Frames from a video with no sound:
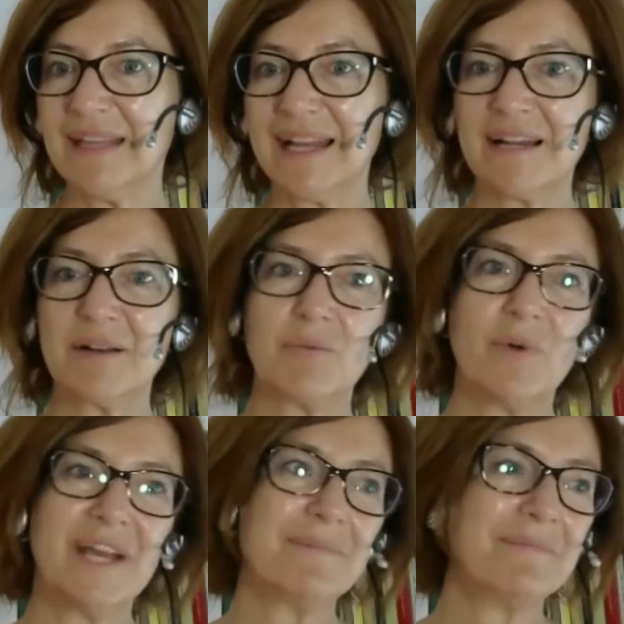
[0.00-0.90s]
there
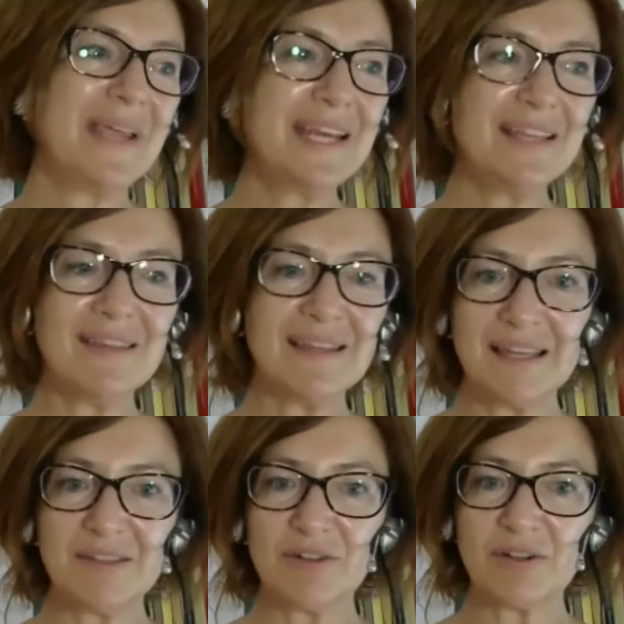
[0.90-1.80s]
were many
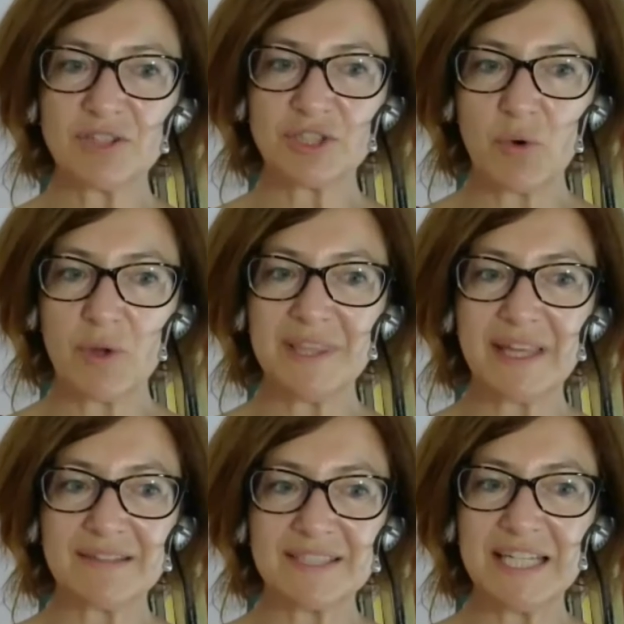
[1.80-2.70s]
indicators showing
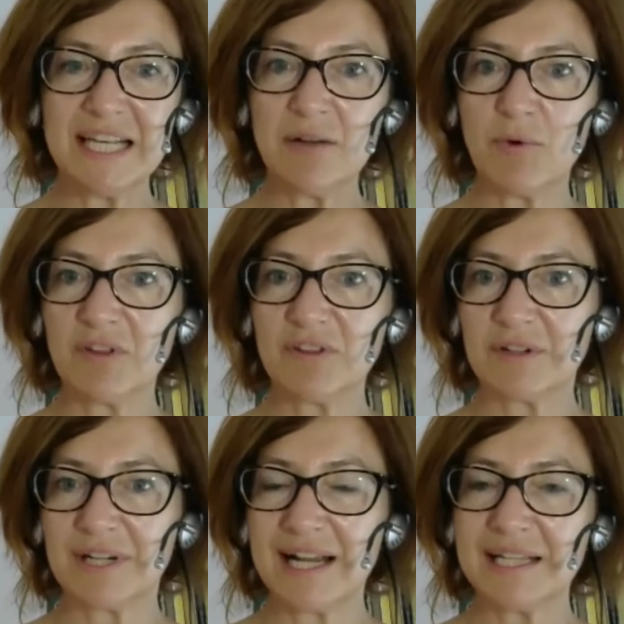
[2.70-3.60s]
that Chile
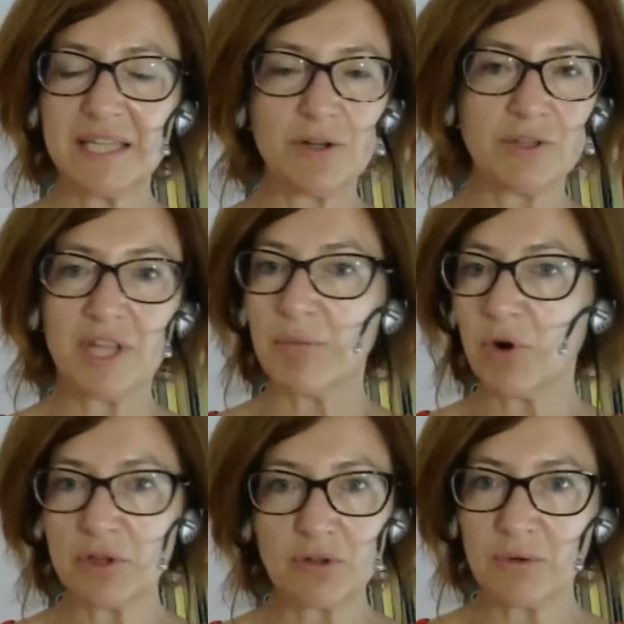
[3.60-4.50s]
was ranking on the
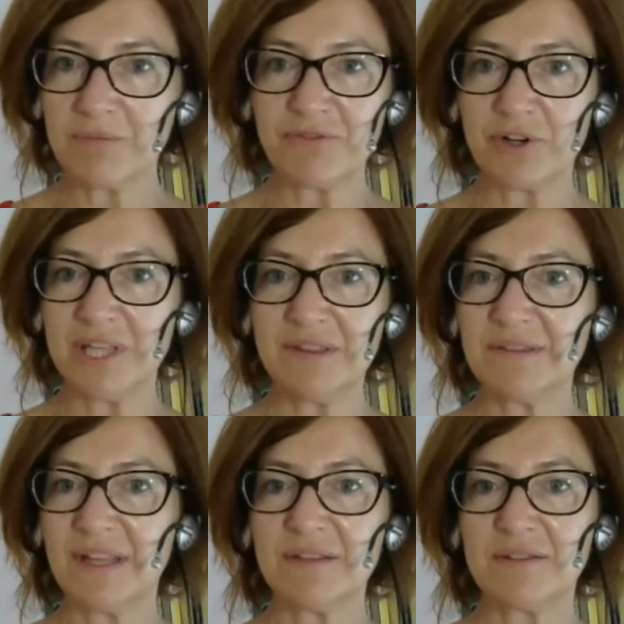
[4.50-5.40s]
bottom, for
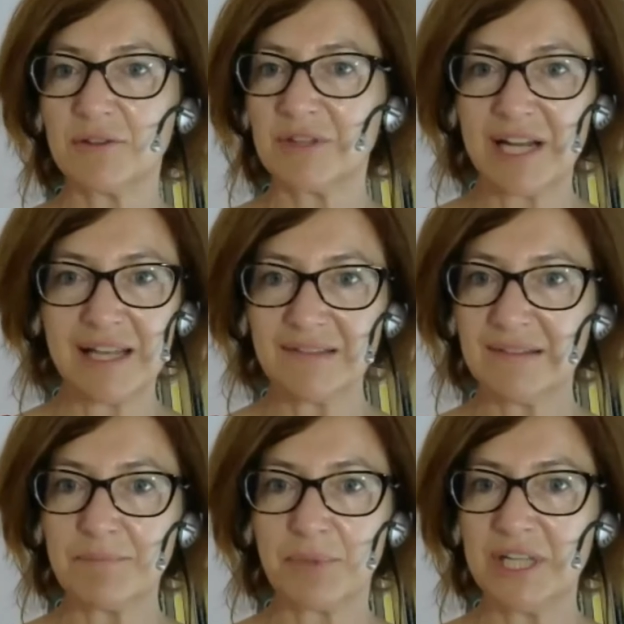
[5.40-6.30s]
instance, on
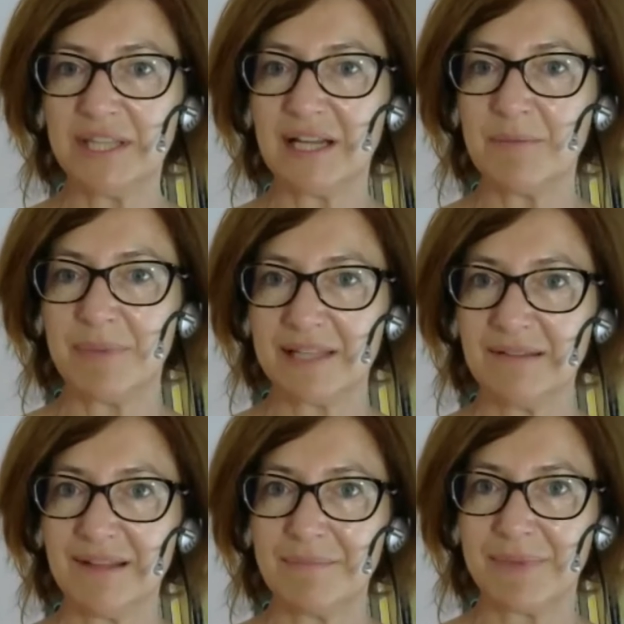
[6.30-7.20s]
trust in political
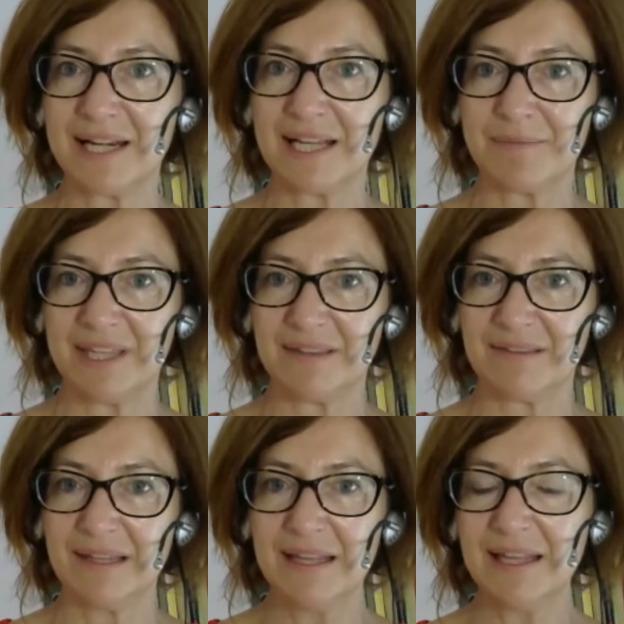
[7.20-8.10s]
parties and parliaments.